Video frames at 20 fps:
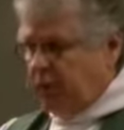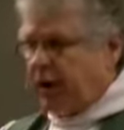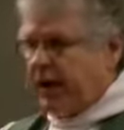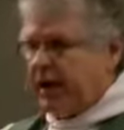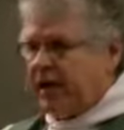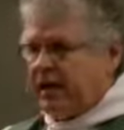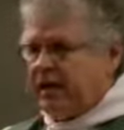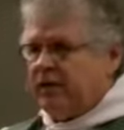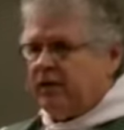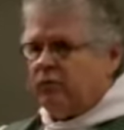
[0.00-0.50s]

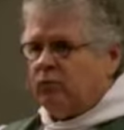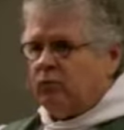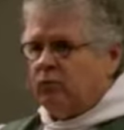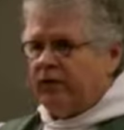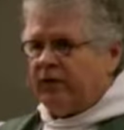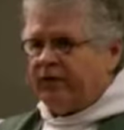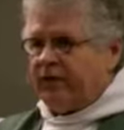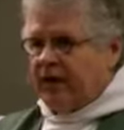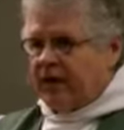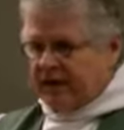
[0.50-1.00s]
praying
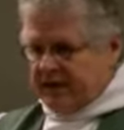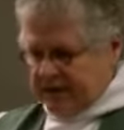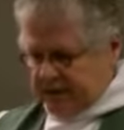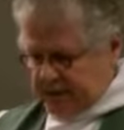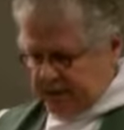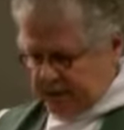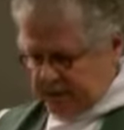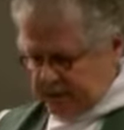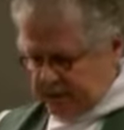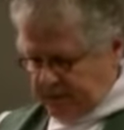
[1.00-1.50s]
with
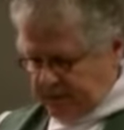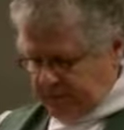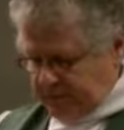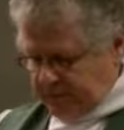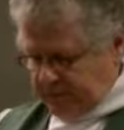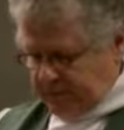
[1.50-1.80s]
each other,